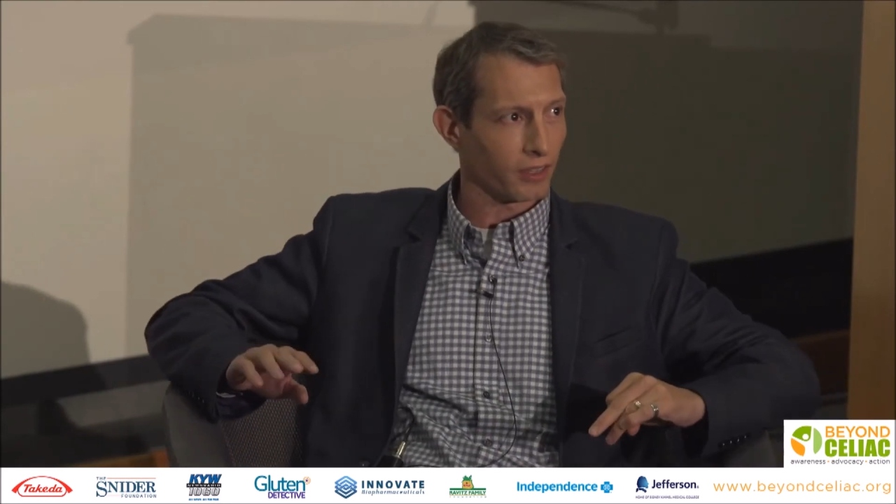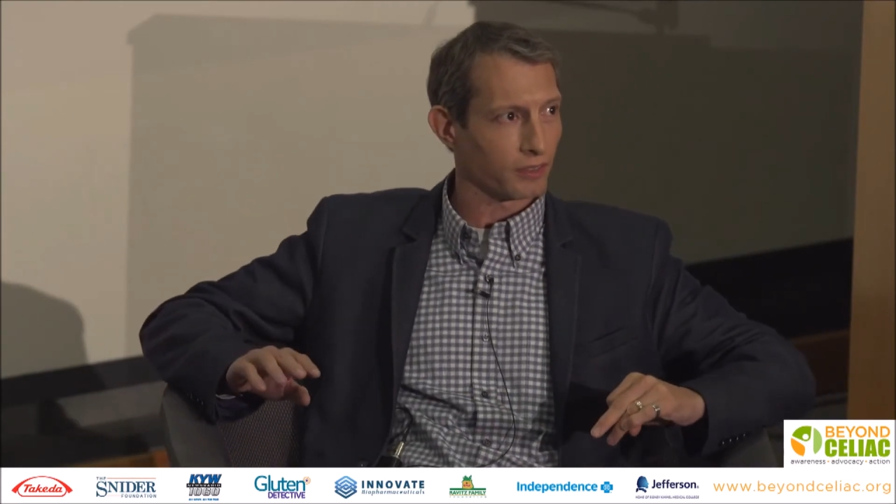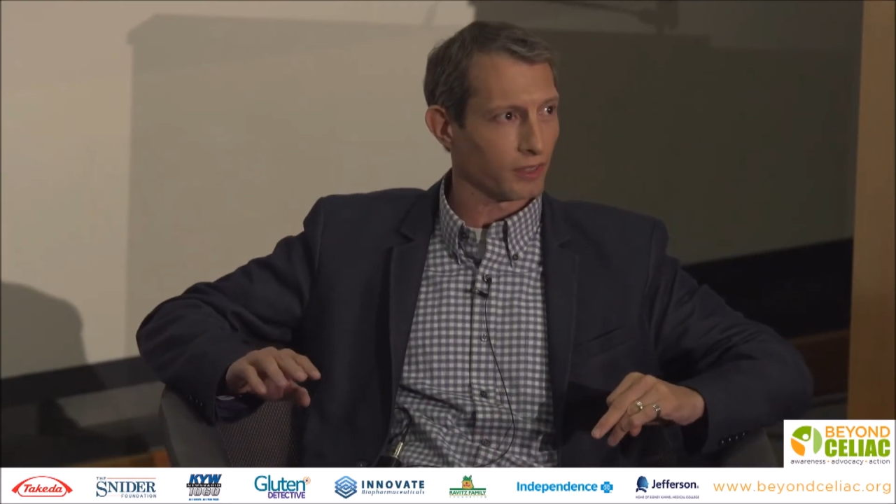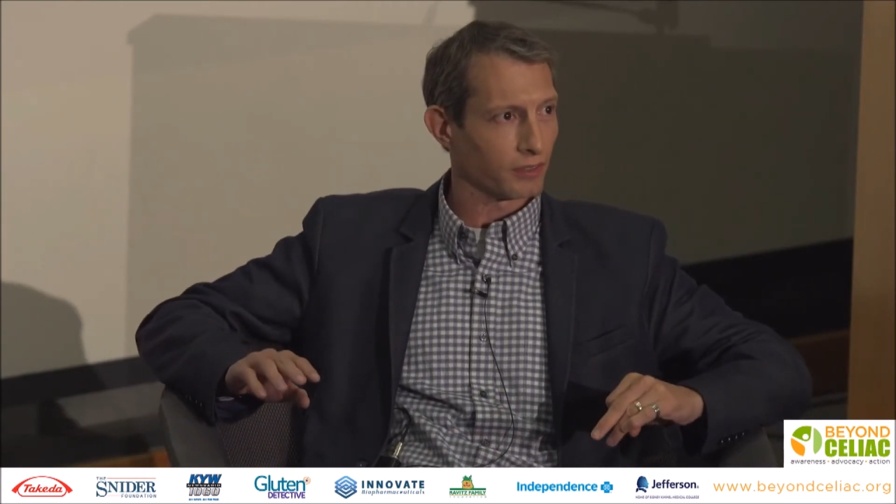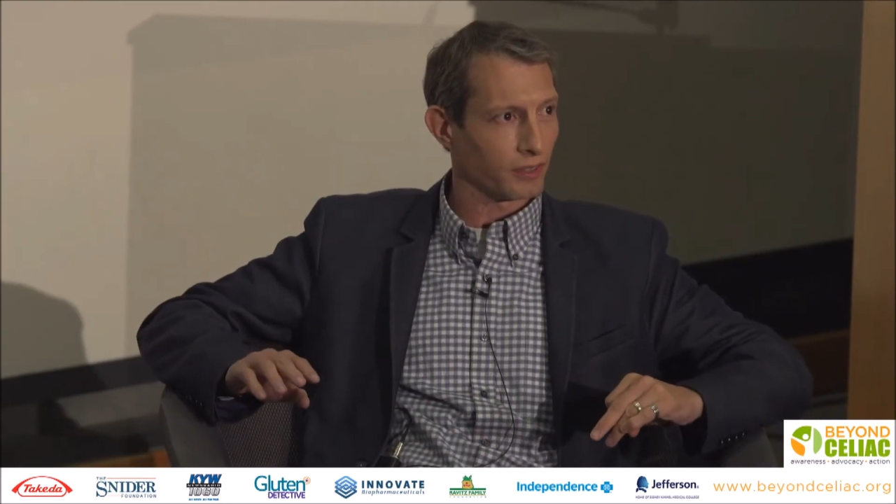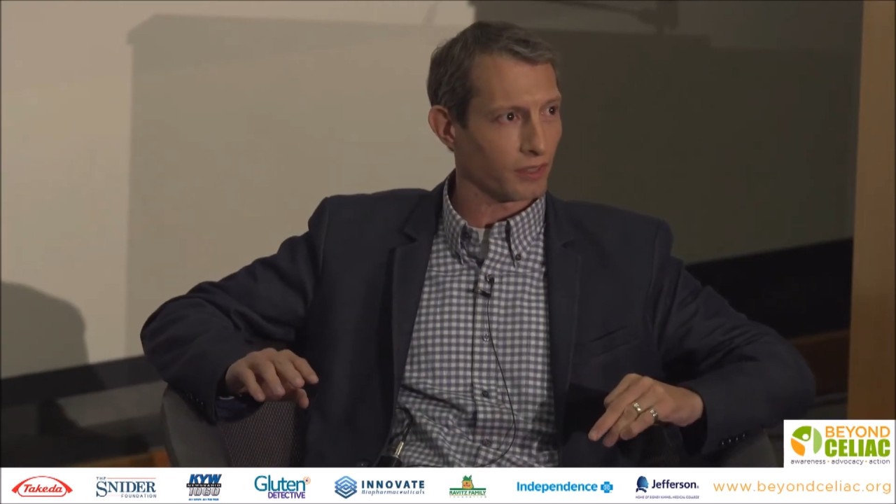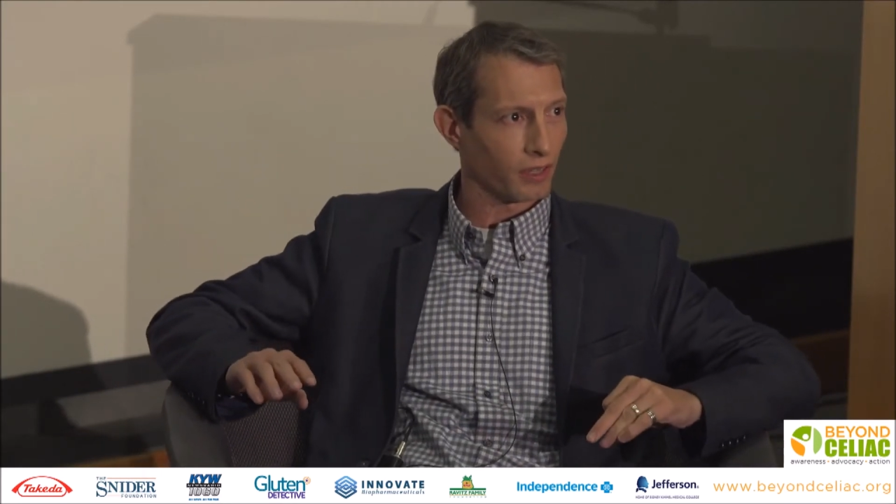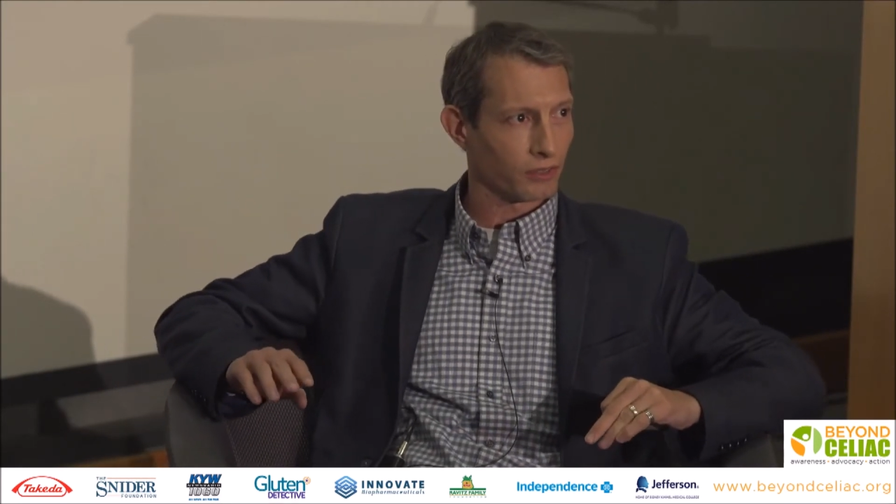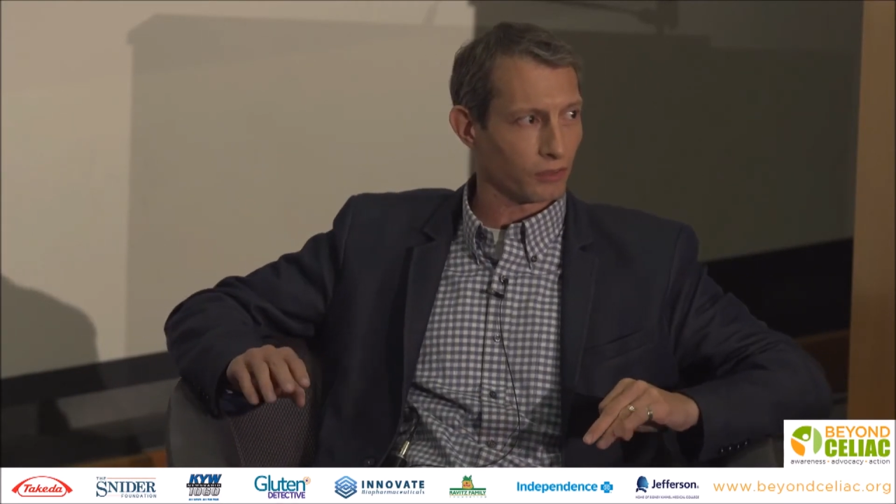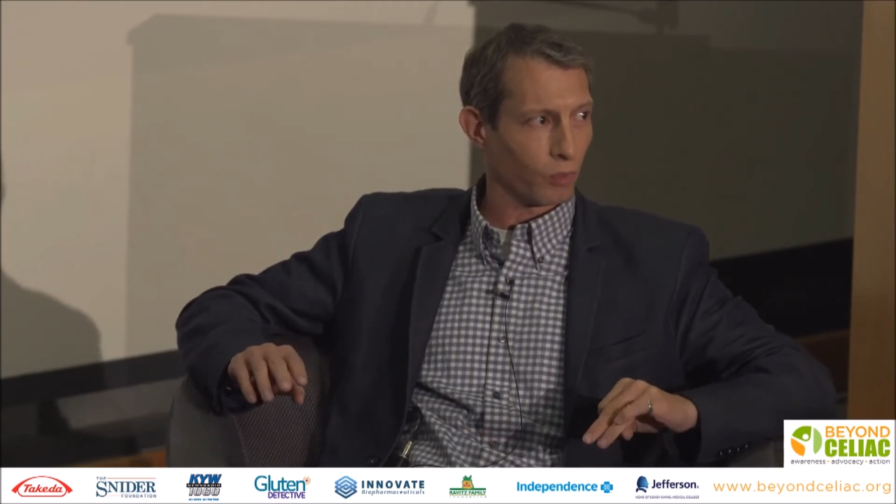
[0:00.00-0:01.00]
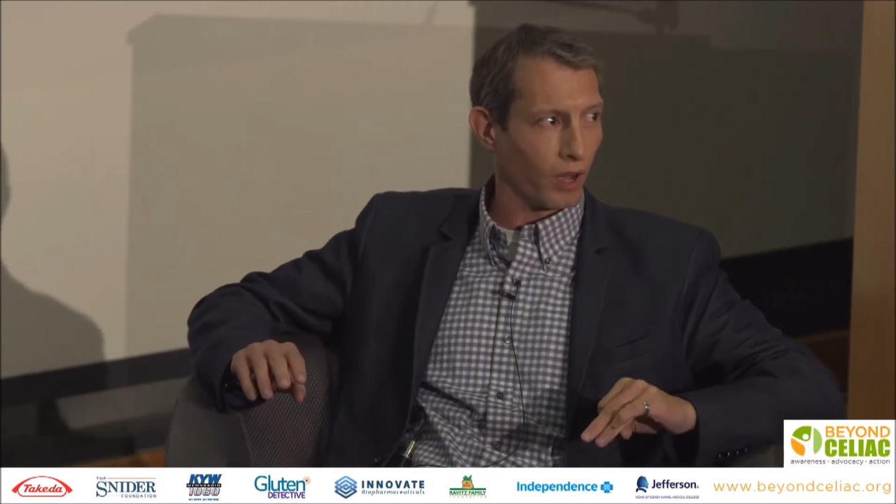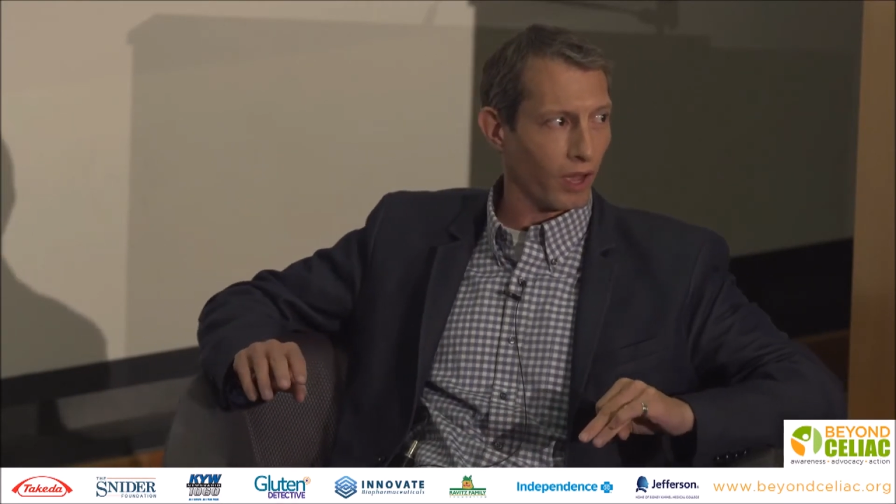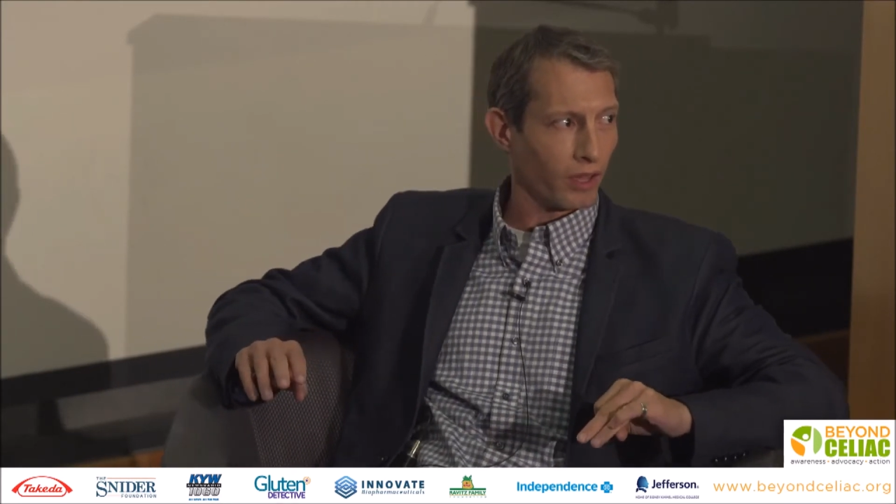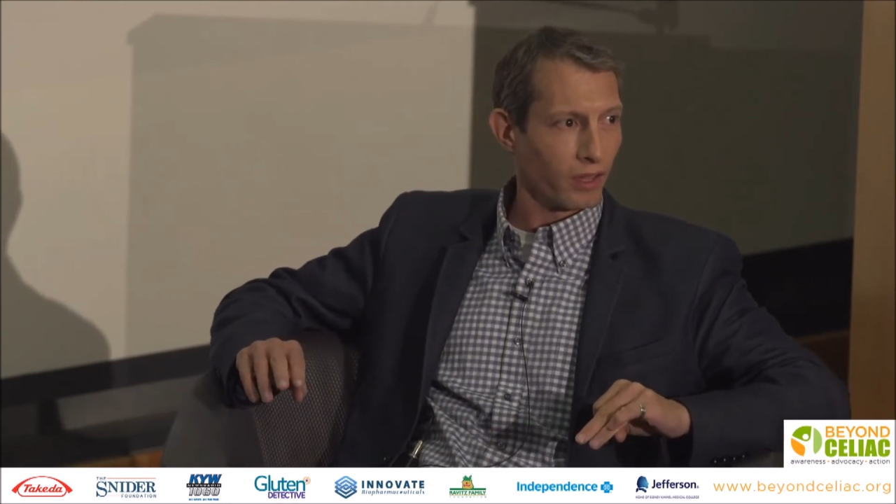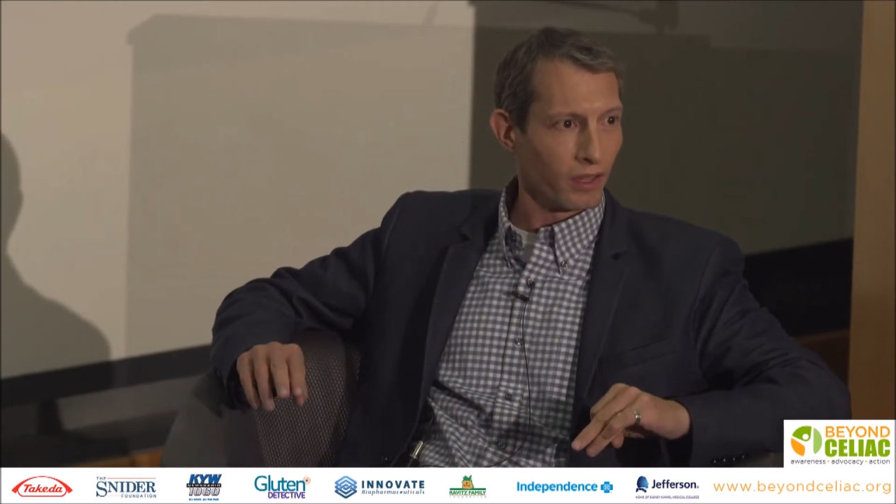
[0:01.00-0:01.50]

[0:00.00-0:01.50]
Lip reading: disease that tells us why,